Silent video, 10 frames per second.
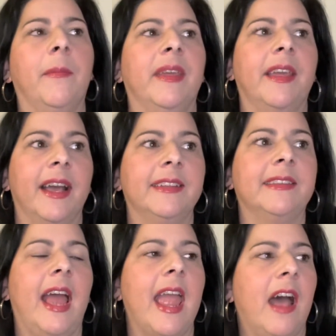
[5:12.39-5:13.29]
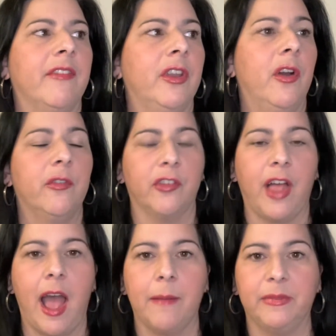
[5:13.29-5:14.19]
Because I have an
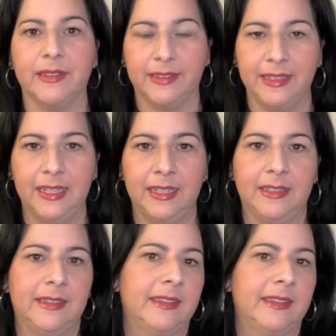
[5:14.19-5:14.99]
overlap disease